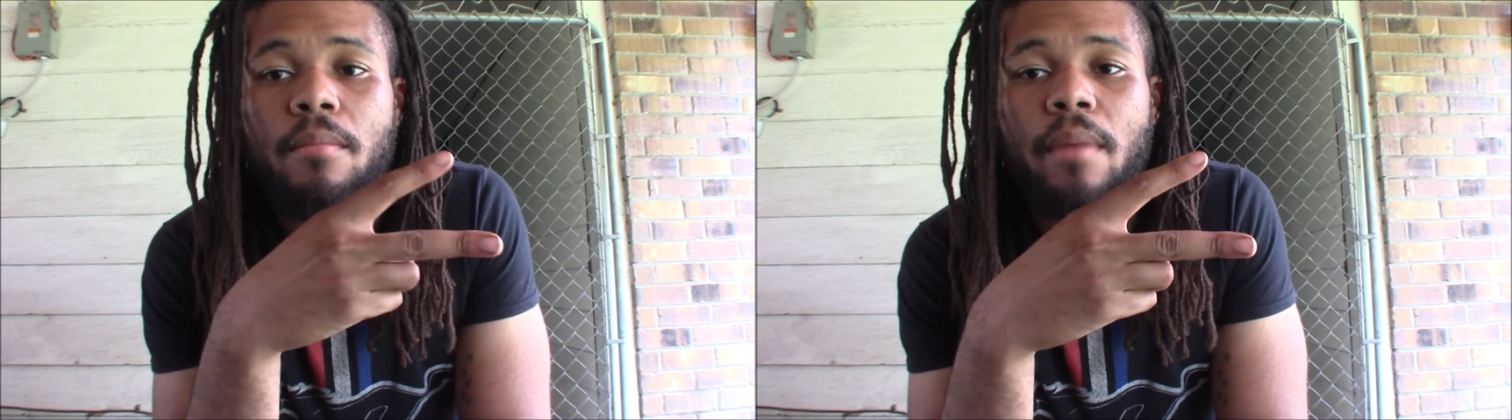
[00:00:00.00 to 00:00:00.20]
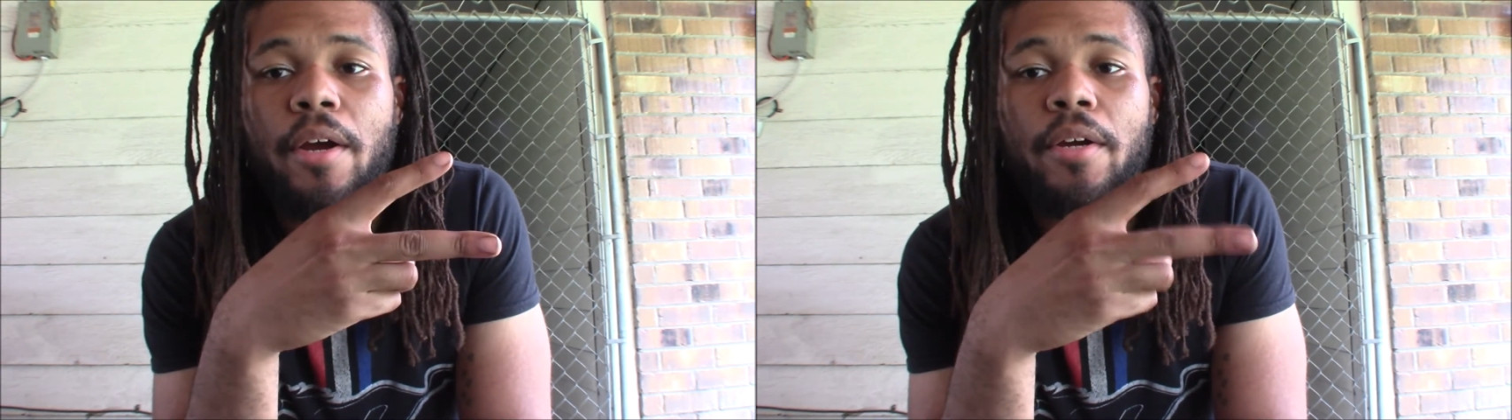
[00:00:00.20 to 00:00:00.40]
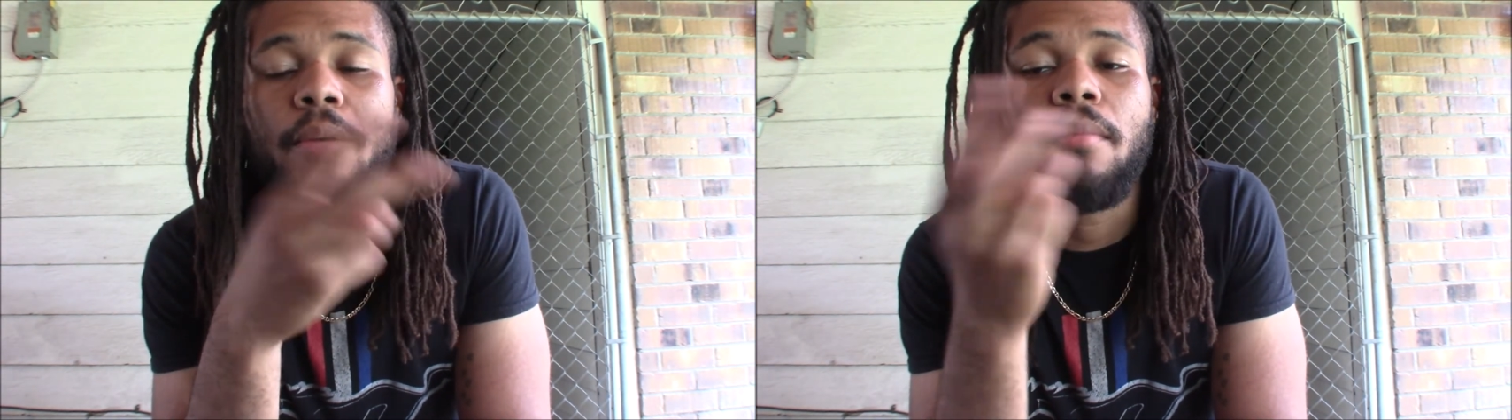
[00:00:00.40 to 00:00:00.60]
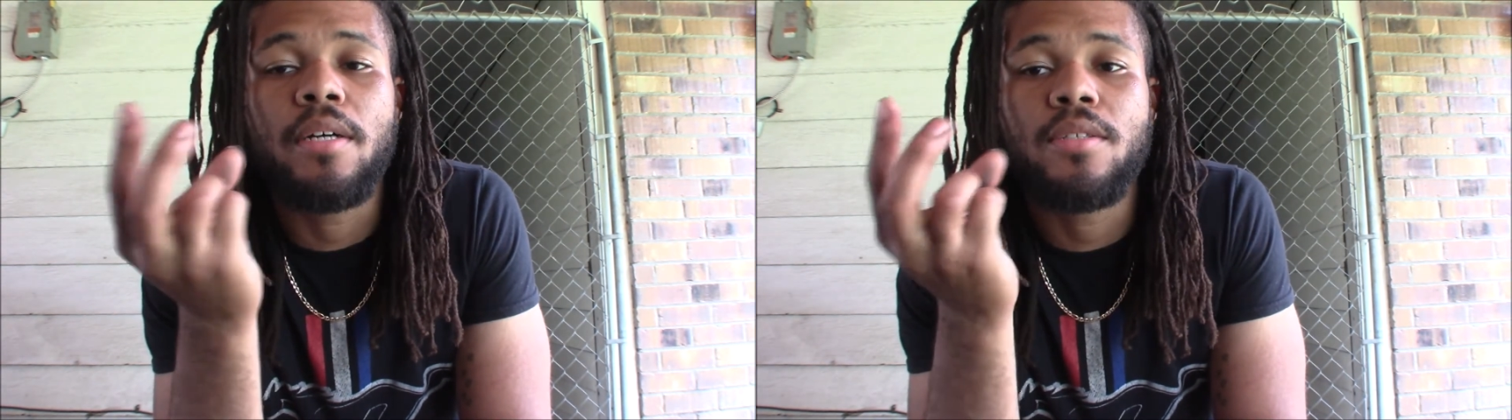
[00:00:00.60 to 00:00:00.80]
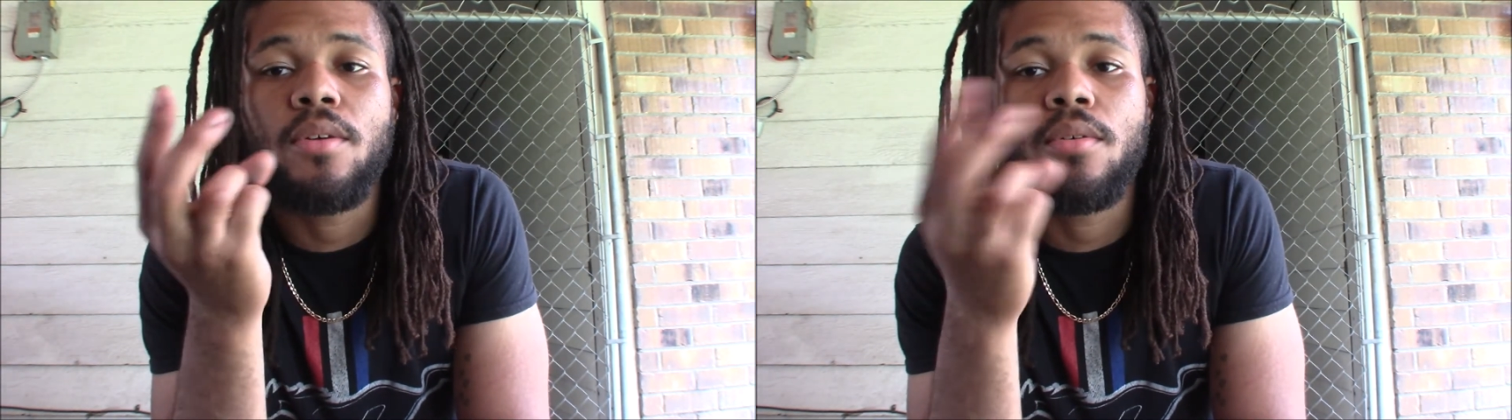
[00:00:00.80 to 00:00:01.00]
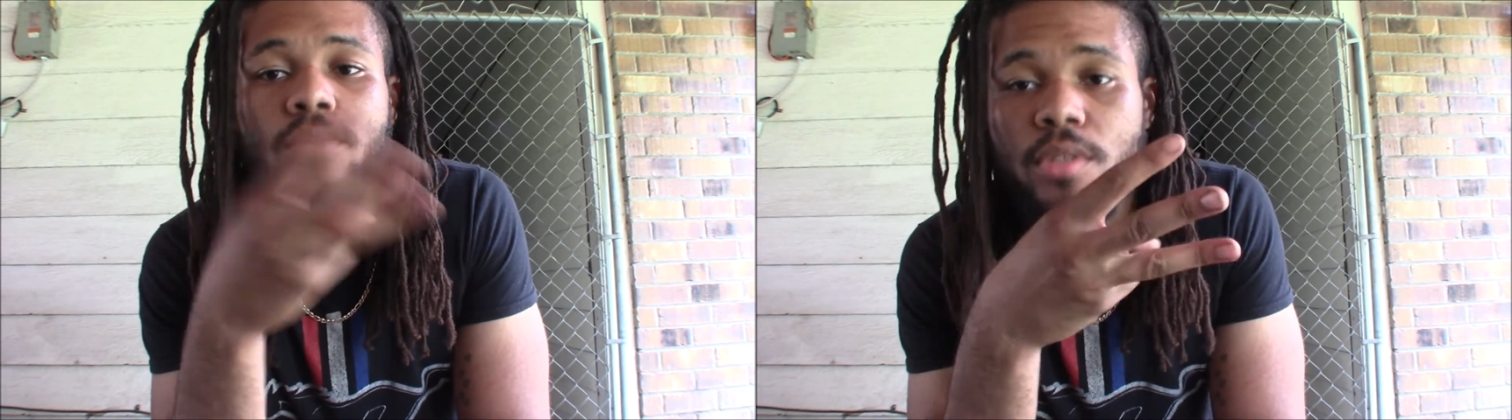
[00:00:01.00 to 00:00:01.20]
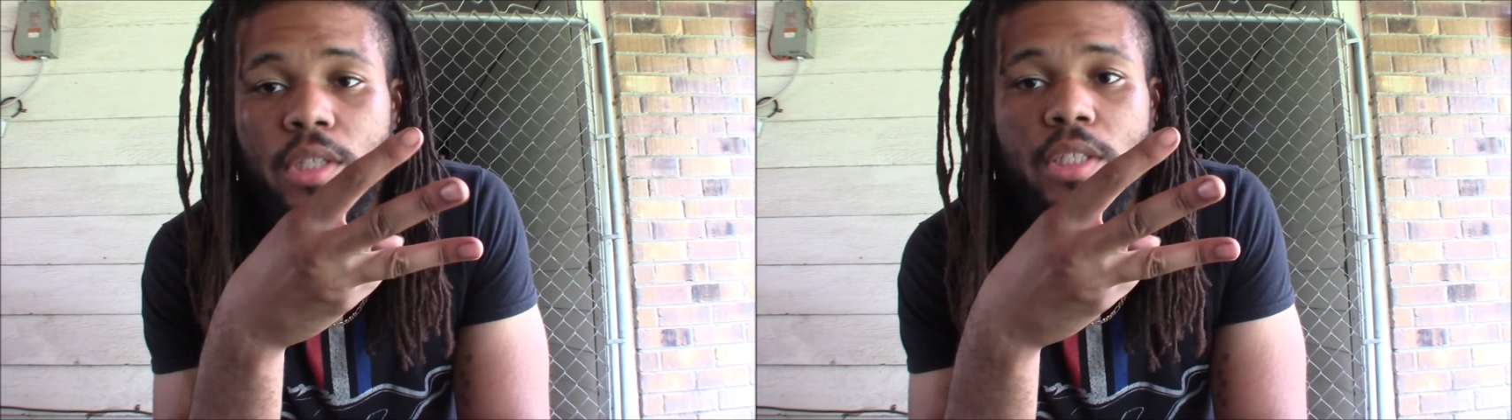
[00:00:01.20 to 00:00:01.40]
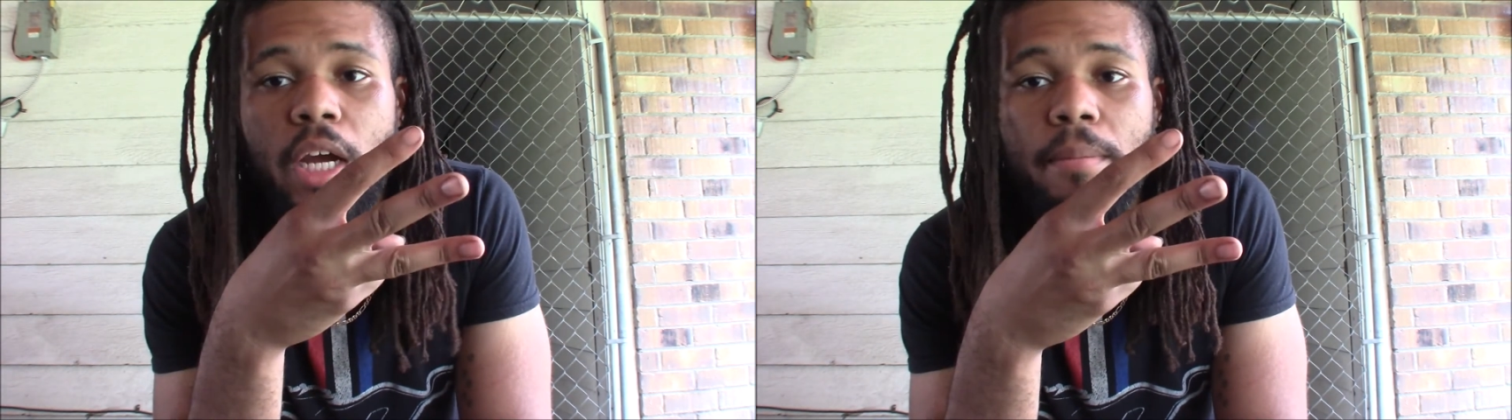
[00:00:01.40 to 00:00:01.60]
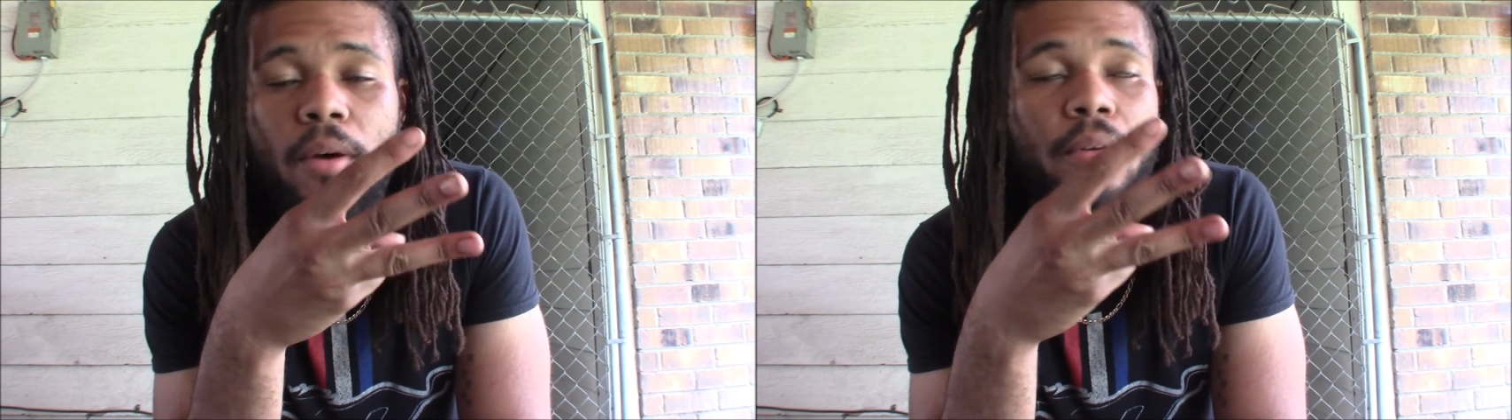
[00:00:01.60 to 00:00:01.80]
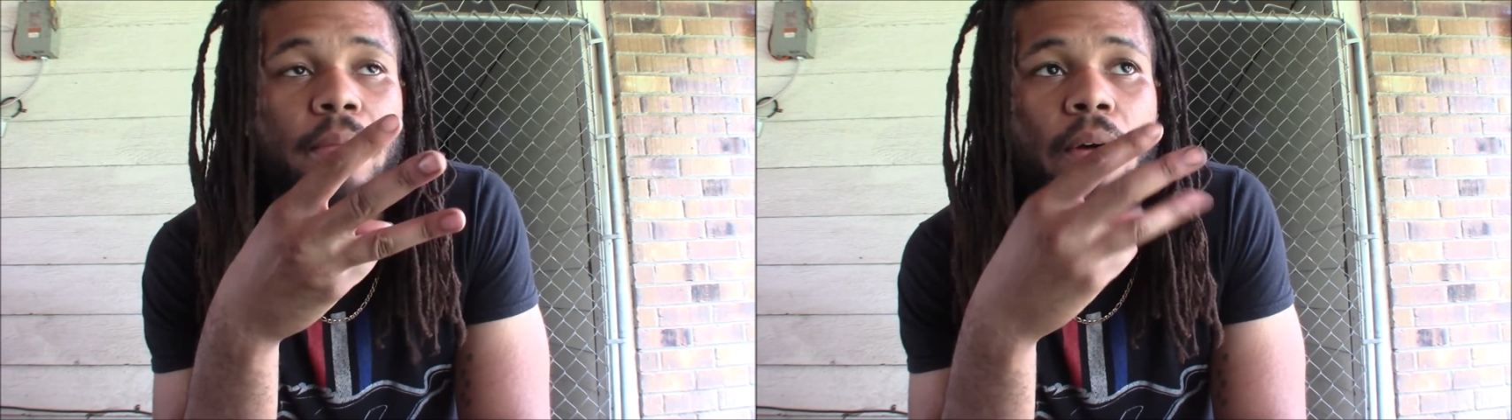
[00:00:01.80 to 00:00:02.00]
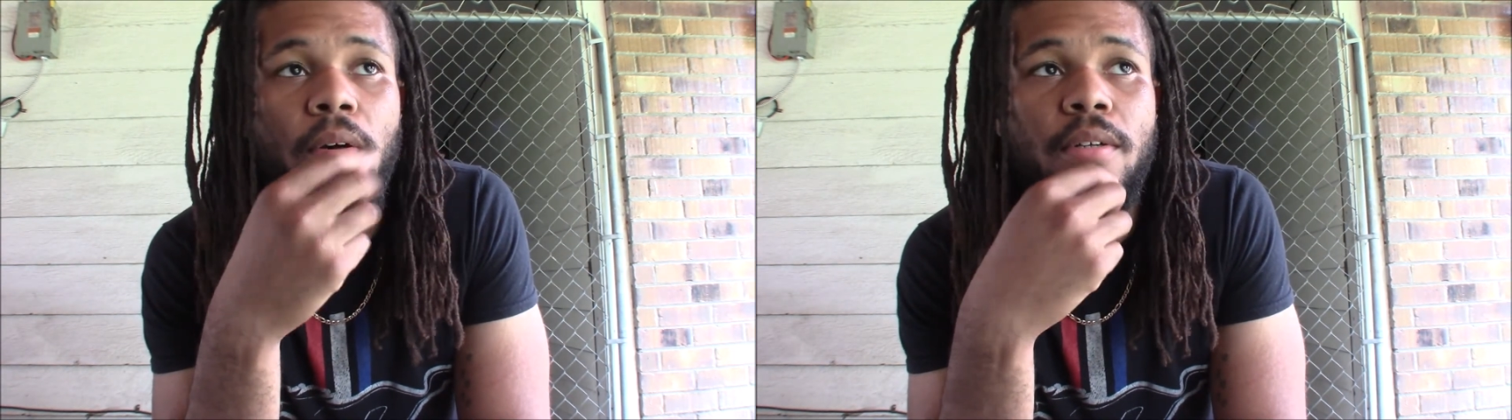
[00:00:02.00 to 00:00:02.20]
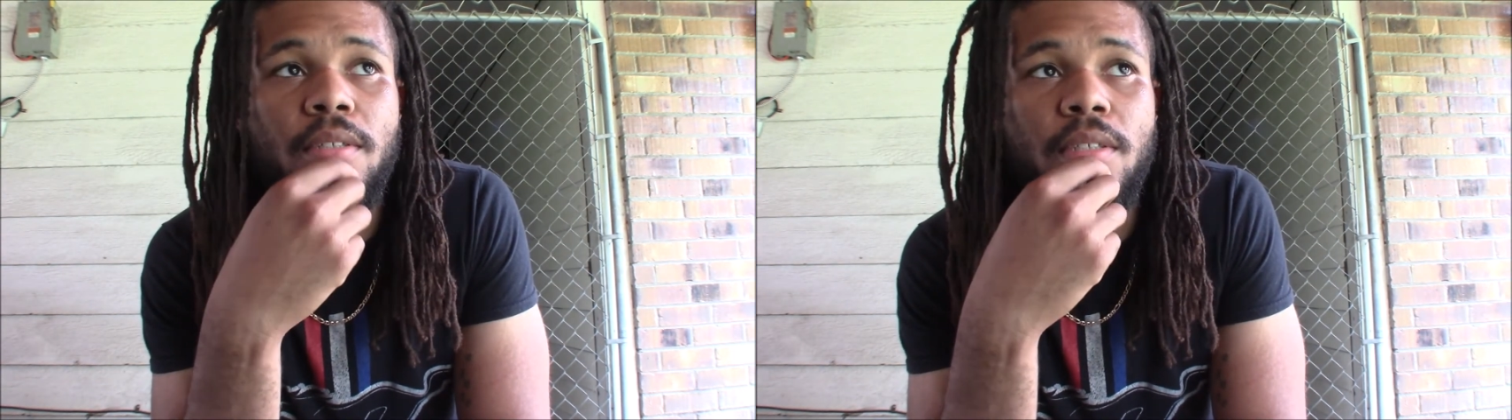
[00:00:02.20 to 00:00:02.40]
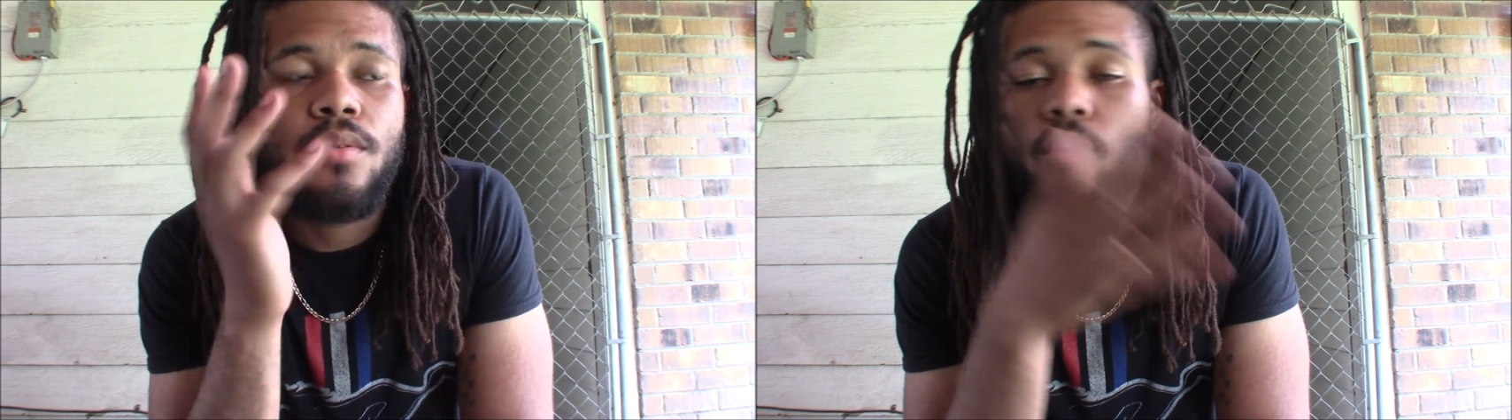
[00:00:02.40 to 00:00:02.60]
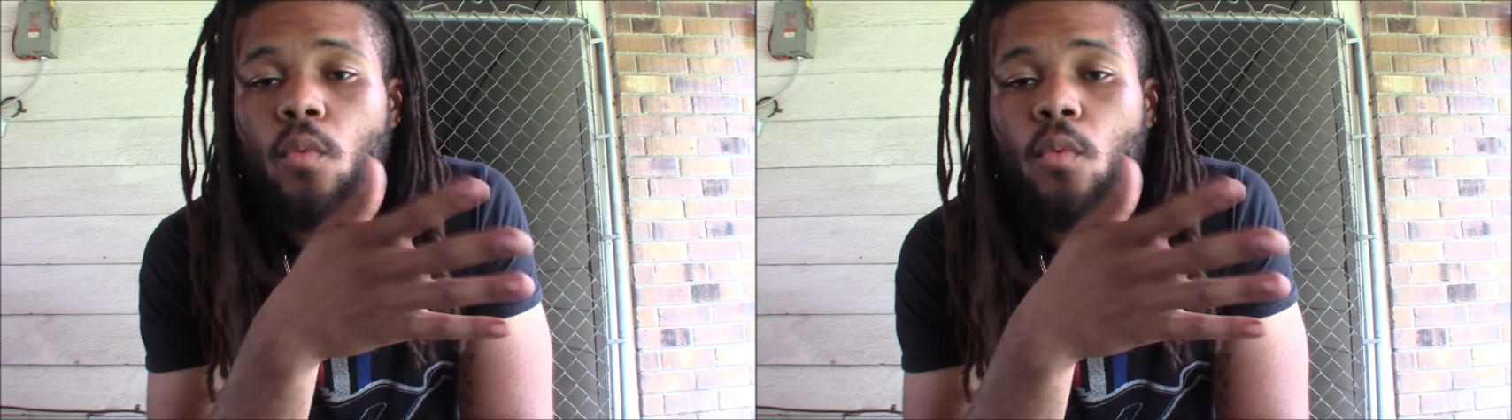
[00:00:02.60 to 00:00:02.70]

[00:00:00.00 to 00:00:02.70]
American Muscle, CJ Pony Parts.